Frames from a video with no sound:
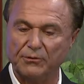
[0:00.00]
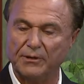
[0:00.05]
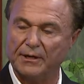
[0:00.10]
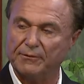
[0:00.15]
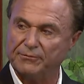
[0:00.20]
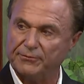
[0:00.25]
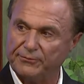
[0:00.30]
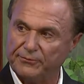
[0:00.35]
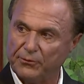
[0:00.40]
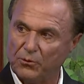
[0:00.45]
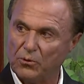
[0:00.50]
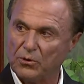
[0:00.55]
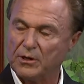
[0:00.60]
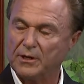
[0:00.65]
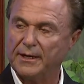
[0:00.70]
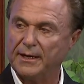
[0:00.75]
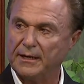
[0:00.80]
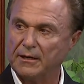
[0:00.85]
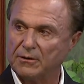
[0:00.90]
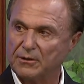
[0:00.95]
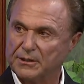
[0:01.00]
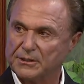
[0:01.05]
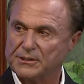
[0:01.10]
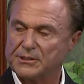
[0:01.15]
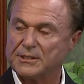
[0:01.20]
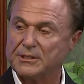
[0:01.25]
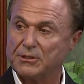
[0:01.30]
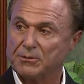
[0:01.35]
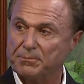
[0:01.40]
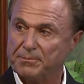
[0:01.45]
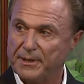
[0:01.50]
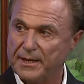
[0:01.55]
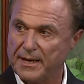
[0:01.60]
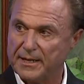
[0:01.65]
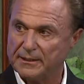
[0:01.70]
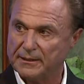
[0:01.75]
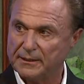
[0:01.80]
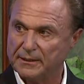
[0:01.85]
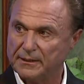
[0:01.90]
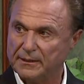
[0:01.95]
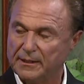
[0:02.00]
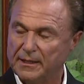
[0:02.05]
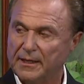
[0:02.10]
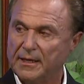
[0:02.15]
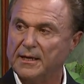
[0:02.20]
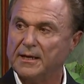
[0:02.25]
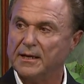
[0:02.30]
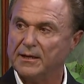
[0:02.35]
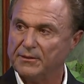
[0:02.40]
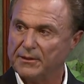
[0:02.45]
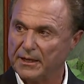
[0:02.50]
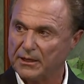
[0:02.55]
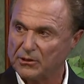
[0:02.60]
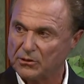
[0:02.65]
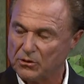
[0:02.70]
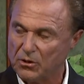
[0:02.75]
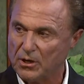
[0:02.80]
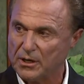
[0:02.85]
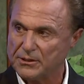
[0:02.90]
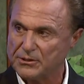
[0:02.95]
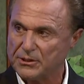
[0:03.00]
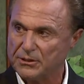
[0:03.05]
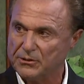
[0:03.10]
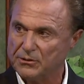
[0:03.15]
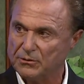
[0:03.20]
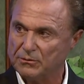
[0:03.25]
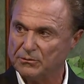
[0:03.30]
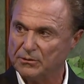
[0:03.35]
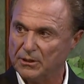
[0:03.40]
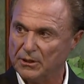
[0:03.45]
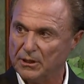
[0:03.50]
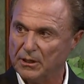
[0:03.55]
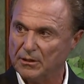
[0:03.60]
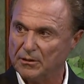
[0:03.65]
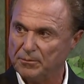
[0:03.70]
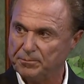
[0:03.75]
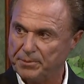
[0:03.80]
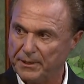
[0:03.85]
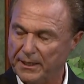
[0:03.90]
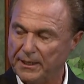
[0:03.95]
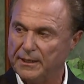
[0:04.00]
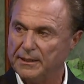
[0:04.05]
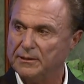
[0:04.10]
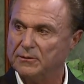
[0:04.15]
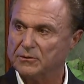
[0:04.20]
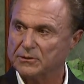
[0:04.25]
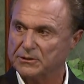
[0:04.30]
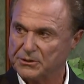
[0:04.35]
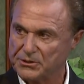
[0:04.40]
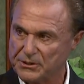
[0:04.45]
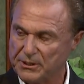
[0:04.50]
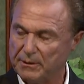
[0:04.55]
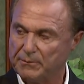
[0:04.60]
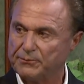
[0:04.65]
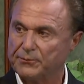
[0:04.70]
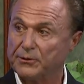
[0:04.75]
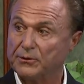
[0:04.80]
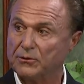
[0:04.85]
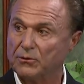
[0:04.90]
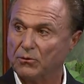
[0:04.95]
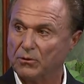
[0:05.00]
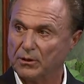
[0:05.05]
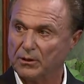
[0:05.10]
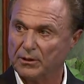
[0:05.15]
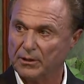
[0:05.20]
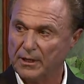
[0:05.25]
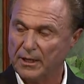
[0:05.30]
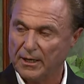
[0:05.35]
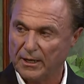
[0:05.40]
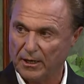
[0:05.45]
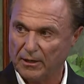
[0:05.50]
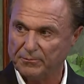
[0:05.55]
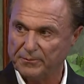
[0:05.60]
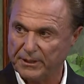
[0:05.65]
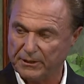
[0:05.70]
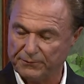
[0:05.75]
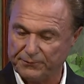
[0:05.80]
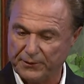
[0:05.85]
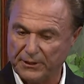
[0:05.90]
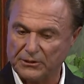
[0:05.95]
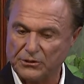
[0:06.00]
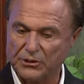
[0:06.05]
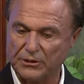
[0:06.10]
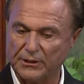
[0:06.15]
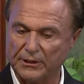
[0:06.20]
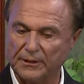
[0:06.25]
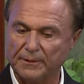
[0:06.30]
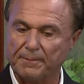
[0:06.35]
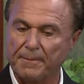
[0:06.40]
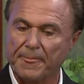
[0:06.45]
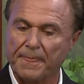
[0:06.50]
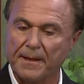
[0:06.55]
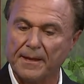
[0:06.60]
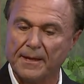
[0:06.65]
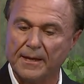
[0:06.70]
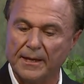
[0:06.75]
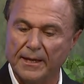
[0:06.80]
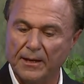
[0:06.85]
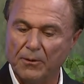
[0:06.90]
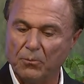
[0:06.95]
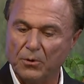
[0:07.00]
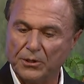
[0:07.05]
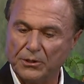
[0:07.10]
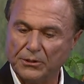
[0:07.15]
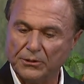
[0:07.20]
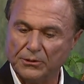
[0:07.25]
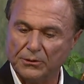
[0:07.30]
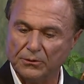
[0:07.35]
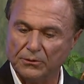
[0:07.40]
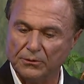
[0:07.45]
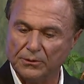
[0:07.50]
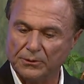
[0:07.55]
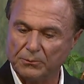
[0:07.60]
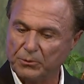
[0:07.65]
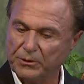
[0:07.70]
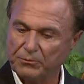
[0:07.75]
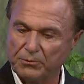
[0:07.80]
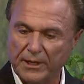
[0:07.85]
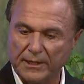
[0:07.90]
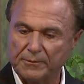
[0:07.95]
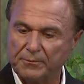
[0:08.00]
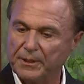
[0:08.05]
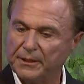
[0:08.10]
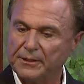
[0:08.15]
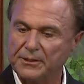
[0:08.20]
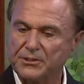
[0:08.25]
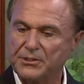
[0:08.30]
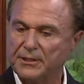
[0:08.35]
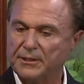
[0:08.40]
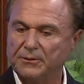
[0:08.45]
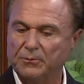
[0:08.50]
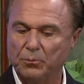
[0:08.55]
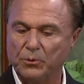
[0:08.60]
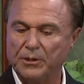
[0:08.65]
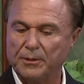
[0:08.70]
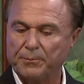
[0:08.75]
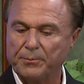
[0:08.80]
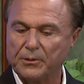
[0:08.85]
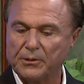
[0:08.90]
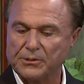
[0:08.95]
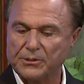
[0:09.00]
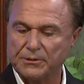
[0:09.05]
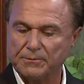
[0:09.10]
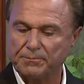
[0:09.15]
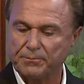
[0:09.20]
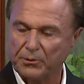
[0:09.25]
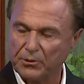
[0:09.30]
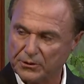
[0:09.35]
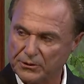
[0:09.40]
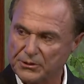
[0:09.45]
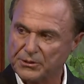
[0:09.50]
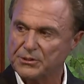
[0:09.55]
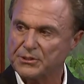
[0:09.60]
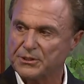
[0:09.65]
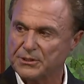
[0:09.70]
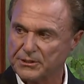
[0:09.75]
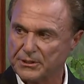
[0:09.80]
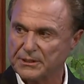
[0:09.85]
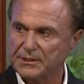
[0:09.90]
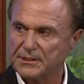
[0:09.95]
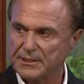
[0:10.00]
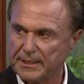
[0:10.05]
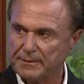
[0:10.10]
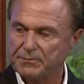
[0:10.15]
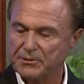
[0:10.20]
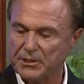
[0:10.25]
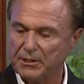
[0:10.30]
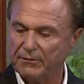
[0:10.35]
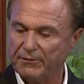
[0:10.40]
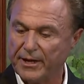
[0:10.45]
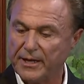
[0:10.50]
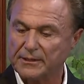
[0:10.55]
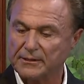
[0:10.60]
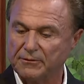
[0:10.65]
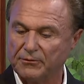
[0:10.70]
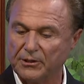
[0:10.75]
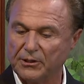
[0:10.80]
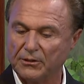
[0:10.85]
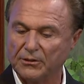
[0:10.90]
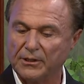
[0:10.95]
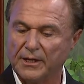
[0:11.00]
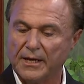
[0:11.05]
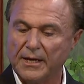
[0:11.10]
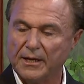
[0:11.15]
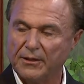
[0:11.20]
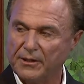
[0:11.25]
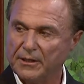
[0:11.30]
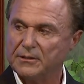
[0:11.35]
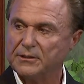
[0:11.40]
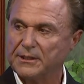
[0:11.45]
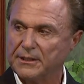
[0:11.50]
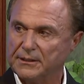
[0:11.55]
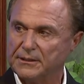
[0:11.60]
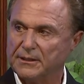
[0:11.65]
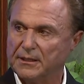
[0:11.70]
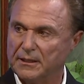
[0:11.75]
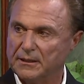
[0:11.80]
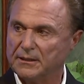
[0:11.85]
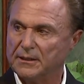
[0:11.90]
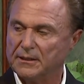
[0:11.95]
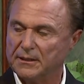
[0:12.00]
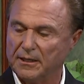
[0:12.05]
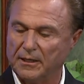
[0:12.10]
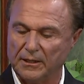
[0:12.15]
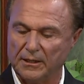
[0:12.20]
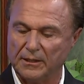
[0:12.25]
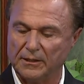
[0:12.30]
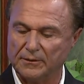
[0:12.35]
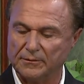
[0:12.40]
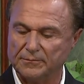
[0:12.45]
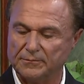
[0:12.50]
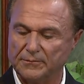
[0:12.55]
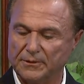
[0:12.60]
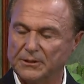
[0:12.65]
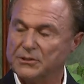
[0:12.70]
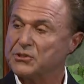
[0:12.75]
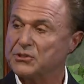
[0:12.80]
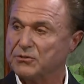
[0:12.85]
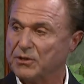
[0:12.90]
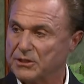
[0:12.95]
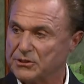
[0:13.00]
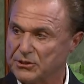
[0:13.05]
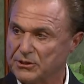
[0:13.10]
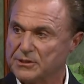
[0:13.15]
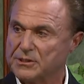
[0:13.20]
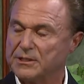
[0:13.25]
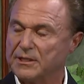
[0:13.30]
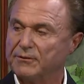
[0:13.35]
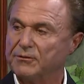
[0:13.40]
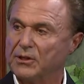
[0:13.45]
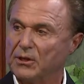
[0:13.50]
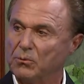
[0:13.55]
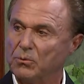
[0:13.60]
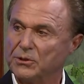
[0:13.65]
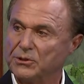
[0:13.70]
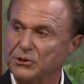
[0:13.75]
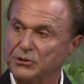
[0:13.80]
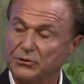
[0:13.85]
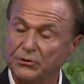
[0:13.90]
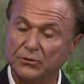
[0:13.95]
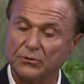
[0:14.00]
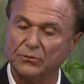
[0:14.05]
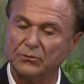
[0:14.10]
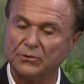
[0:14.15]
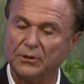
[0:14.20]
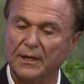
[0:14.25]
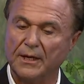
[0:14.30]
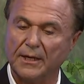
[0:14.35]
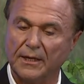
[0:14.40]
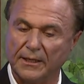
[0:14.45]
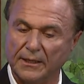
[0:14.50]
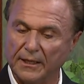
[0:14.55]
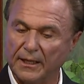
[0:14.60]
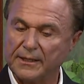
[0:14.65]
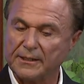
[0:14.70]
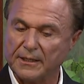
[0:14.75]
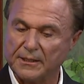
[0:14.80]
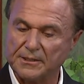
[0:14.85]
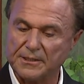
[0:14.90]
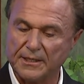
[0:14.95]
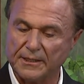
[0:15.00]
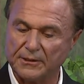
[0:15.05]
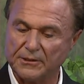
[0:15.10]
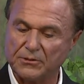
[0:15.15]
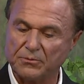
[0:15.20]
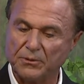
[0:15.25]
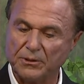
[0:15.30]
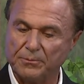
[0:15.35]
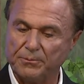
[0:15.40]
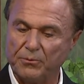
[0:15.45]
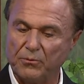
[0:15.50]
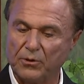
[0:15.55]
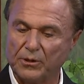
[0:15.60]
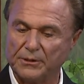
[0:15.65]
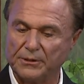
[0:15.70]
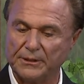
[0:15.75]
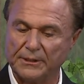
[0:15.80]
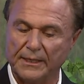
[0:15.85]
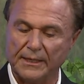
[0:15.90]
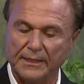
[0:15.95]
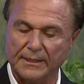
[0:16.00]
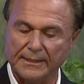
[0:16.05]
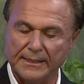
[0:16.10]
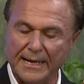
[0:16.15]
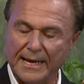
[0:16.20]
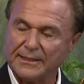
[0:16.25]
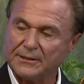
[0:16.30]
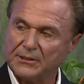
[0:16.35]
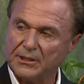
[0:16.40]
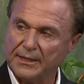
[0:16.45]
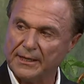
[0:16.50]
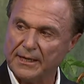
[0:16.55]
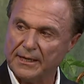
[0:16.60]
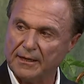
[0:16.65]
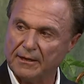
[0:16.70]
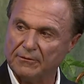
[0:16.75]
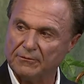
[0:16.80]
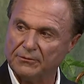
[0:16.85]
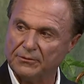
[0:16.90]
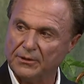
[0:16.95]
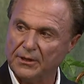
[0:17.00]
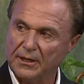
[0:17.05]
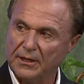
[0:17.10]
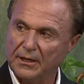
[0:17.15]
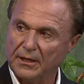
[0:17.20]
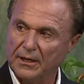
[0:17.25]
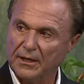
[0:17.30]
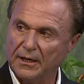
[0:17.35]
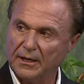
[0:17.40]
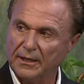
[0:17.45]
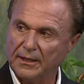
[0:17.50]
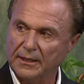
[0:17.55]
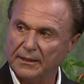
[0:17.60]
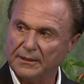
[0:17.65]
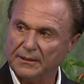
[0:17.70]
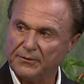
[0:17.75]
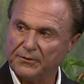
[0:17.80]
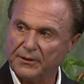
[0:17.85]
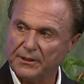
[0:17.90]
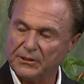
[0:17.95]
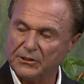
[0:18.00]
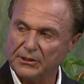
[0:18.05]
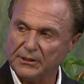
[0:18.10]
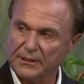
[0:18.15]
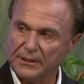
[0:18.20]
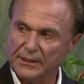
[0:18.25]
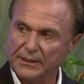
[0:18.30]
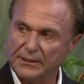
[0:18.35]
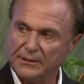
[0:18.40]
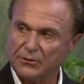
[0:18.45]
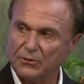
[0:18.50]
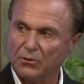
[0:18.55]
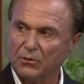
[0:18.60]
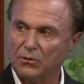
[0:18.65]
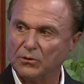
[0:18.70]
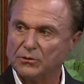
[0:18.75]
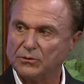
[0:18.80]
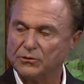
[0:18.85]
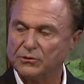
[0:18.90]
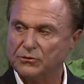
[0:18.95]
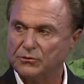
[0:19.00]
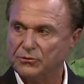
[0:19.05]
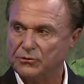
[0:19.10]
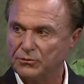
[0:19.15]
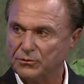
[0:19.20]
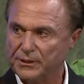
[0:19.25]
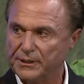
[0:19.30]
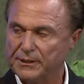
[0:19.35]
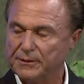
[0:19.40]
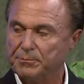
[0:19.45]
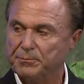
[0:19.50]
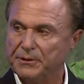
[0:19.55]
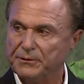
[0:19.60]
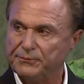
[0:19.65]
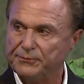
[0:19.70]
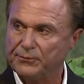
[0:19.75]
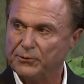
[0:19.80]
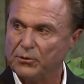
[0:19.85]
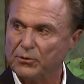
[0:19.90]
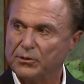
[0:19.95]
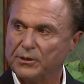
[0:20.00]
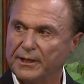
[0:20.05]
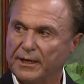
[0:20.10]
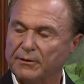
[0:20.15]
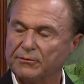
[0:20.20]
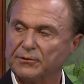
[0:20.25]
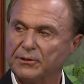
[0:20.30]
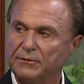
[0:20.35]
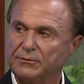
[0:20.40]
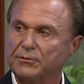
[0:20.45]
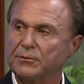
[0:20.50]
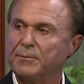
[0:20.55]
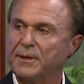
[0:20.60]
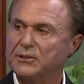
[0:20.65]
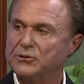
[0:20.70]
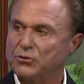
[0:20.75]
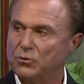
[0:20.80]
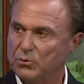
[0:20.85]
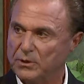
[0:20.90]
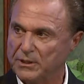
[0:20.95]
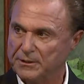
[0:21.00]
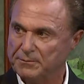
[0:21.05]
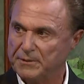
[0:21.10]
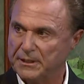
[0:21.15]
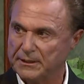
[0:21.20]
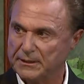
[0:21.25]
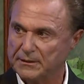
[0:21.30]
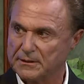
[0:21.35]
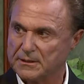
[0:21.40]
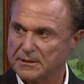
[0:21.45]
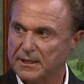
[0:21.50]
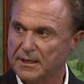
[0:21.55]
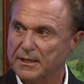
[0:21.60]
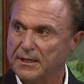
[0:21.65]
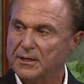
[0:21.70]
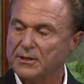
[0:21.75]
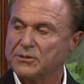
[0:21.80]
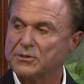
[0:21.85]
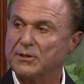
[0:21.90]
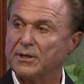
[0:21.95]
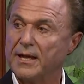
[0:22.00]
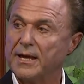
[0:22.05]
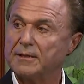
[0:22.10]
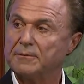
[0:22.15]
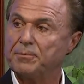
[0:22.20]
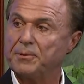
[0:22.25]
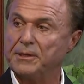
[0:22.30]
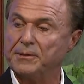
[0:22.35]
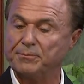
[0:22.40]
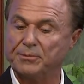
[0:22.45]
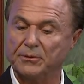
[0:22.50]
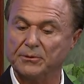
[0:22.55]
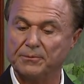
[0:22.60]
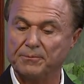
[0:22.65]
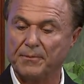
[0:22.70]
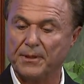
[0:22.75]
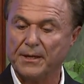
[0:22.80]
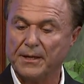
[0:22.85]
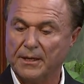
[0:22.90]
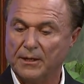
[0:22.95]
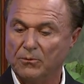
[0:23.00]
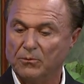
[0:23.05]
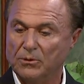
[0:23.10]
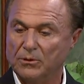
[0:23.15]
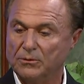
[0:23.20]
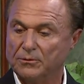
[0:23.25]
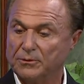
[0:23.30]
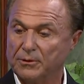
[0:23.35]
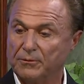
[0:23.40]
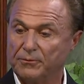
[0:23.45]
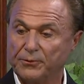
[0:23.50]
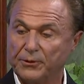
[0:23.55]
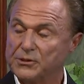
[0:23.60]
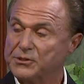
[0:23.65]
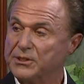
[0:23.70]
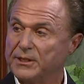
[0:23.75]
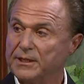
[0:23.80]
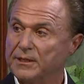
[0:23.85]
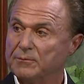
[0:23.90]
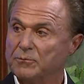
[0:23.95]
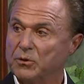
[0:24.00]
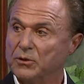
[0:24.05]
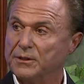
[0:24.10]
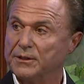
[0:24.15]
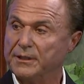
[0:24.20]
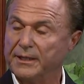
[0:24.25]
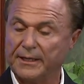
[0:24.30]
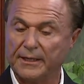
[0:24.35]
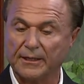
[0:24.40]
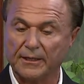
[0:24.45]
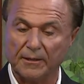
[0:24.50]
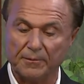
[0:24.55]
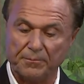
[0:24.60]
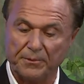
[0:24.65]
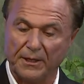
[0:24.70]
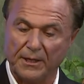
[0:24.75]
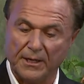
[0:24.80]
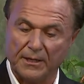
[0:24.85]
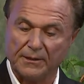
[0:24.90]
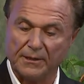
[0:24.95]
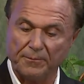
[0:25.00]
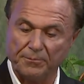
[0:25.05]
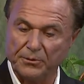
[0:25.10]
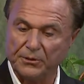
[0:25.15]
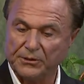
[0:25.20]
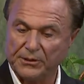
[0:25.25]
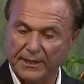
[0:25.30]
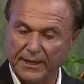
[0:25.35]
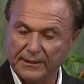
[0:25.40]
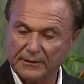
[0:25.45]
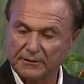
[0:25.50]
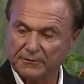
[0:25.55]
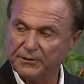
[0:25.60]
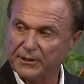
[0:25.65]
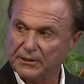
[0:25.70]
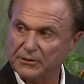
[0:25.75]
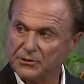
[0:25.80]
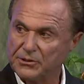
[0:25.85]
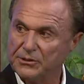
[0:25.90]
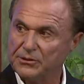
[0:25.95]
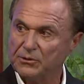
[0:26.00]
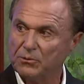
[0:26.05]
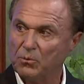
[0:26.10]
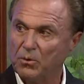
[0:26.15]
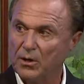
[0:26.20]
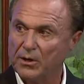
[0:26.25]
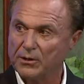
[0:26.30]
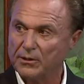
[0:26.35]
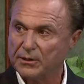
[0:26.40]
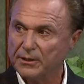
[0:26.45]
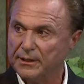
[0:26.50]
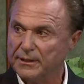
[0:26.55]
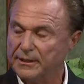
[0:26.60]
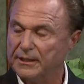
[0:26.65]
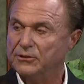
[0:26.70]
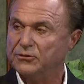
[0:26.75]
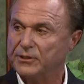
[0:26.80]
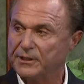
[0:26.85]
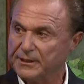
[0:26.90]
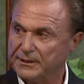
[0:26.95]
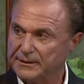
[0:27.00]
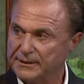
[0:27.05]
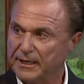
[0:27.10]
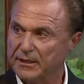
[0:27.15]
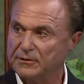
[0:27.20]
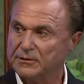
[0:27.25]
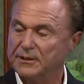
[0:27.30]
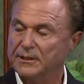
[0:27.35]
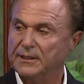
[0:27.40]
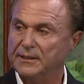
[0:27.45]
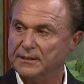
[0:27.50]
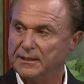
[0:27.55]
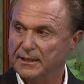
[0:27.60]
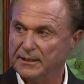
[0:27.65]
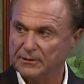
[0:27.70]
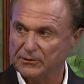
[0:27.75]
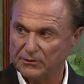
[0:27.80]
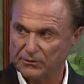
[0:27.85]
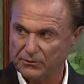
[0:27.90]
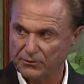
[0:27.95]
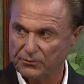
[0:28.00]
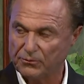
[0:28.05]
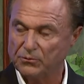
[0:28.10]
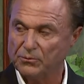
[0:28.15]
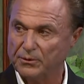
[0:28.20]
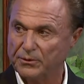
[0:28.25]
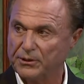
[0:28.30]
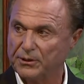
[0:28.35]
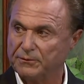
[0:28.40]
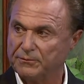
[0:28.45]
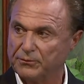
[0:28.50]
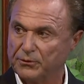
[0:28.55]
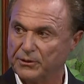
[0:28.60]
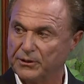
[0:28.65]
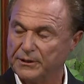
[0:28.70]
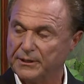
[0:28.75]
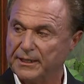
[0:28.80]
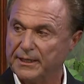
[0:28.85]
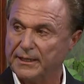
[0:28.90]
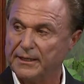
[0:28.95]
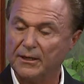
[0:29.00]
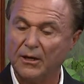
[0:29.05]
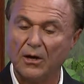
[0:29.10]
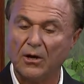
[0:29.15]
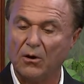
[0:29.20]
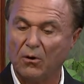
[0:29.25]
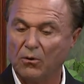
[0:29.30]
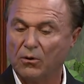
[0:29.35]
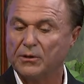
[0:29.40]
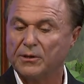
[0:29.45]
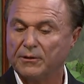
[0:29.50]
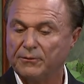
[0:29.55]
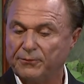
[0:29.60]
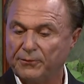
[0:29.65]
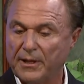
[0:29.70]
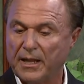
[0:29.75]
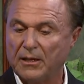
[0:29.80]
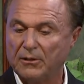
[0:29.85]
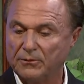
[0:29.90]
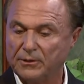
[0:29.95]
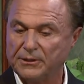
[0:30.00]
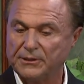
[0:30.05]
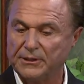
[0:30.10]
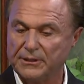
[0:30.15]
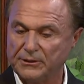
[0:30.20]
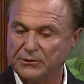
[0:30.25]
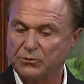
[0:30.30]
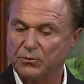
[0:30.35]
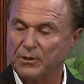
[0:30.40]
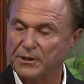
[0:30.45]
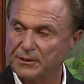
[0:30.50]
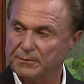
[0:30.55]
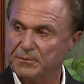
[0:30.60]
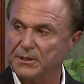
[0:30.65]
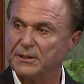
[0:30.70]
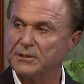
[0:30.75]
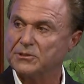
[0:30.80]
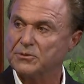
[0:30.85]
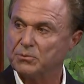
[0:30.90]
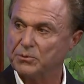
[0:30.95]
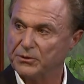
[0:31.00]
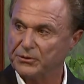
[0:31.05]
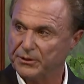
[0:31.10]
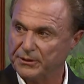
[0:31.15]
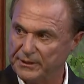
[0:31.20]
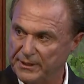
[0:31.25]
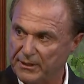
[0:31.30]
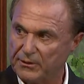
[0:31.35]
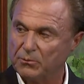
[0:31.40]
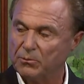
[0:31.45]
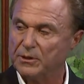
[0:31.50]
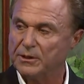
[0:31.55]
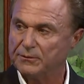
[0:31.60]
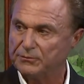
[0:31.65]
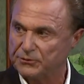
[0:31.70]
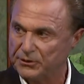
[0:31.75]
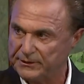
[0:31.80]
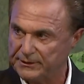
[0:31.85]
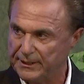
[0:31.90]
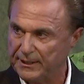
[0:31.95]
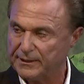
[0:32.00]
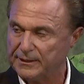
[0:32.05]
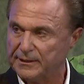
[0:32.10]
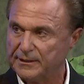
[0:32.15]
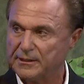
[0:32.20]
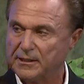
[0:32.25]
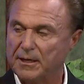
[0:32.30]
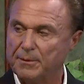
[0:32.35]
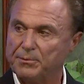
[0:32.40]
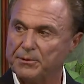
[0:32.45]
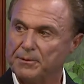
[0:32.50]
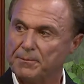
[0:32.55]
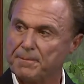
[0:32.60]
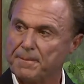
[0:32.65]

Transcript: have four areas in your body that are causing you uh, pain or discomfort or are malfunctioning. And what you do, and we recommend this, and when a person purchases the stem cell activator, they'll get uh, uh, instructions and everything what to do. And like I said, it's real important not to have uh, anything to eat or drink before and after for about 20 minutes. So a lot of people will, first thing in the morning, they get up, they put the activators in their water, they drink it down, and, and they're through with it for the day. Or they'll follow it in 20 minutes with another one if they're so, taking So, if